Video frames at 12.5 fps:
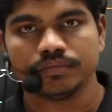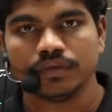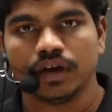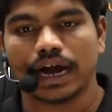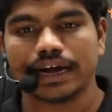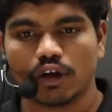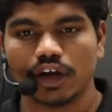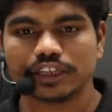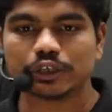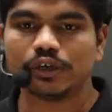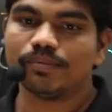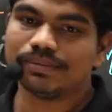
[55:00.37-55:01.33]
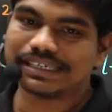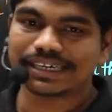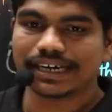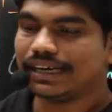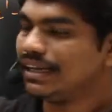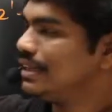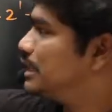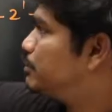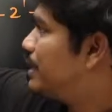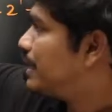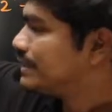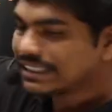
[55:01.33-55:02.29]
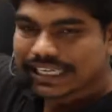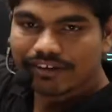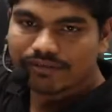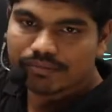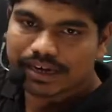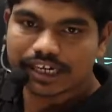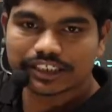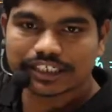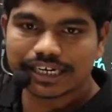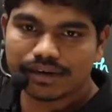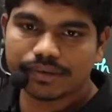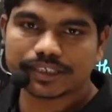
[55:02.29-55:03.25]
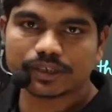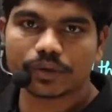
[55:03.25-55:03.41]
And also practically these materials have metallurgical limits.